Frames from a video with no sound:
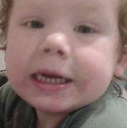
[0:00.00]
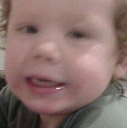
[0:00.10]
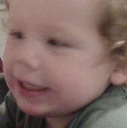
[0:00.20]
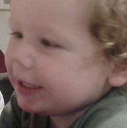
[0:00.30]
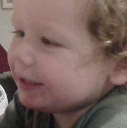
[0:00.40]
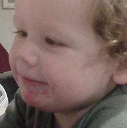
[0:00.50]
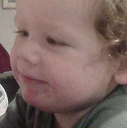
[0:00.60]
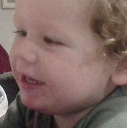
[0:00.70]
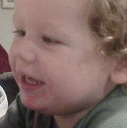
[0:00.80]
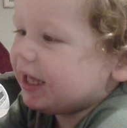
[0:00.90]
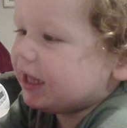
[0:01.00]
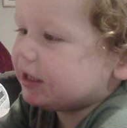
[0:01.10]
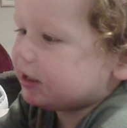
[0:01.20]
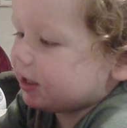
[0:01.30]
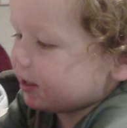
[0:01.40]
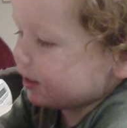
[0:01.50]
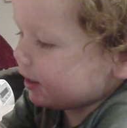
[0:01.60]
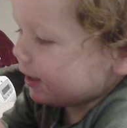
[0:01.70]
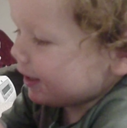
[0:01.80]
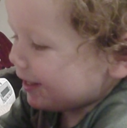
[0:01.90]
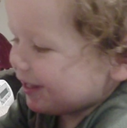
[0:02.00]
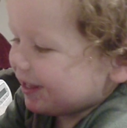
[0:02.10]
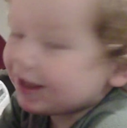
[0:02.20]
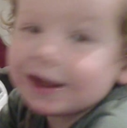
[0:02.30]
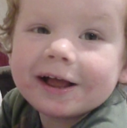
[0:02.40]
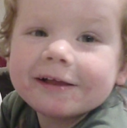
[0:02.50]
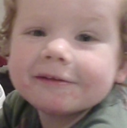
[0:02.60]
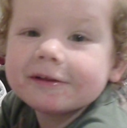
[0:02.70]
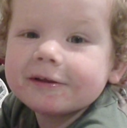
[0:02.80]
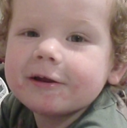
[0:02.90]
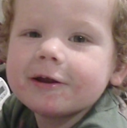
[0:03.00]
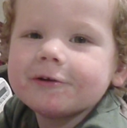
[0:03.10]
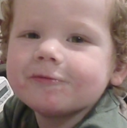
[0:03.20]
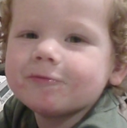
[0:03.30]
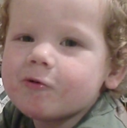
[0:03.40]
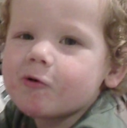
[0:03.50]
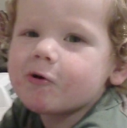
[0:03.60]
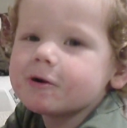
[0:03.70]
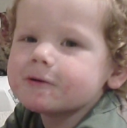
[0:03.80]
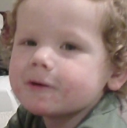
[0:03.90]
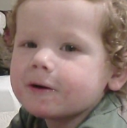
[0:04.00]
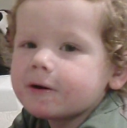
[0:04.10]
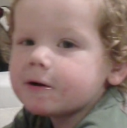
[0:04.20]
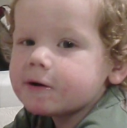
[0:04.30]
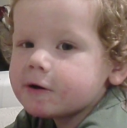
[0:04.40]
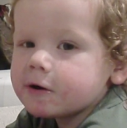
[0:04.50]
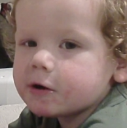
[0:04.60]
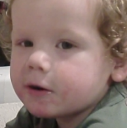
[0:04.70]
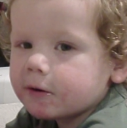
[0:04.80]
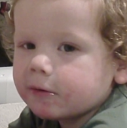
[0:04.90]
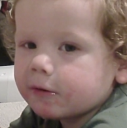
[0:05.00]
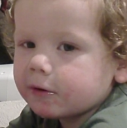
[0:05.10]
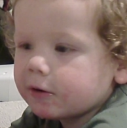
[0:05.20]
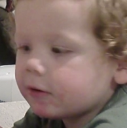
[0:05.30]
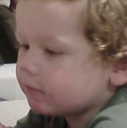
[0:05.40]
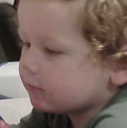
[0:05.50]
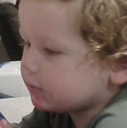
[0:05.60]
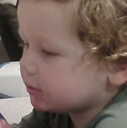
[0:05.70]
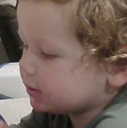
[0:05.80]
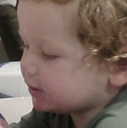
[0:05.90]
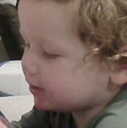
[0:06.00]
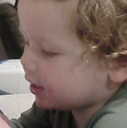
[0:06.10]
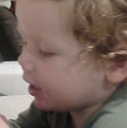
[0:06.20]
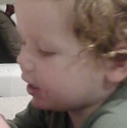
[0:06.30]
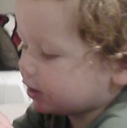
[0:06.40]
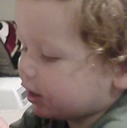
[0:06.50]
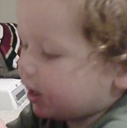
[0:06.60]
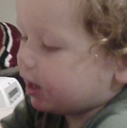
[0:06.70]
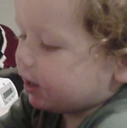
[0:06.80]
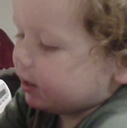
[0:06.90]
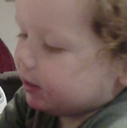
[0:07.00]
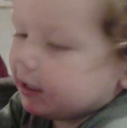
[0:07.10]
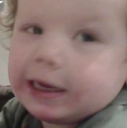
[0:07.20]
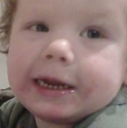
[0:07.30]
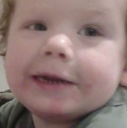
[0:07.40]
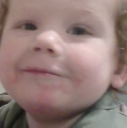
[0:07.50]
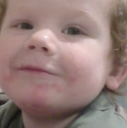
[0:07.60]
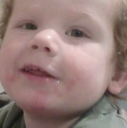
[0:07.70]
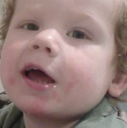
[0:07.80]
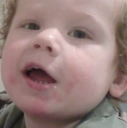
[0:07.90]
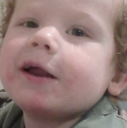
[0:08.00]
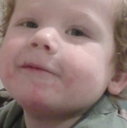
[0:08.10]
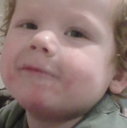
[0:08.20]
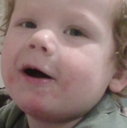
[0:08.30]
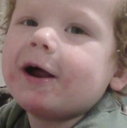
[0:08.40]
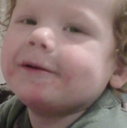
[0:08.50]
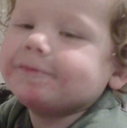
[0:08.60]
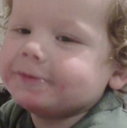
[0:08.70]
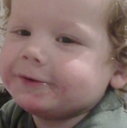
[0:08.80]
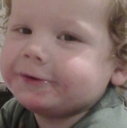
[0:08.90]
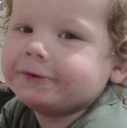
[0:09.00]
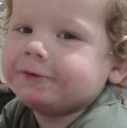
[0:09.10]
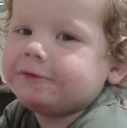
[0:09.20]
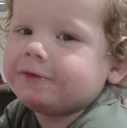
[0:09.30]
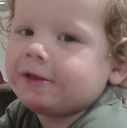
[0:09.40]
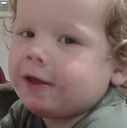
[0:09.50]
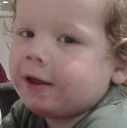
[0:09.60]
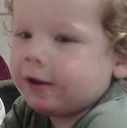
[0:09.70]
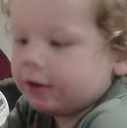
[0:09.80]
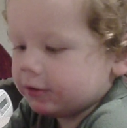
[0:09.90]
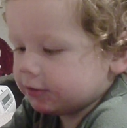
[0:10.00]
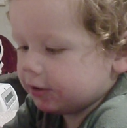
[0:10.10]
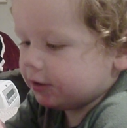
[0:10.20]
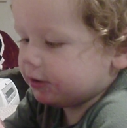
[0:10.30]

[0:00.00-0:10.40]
Amen. Amen. Amen. Lord. Yeah, pray again. Jesus, and I built. About the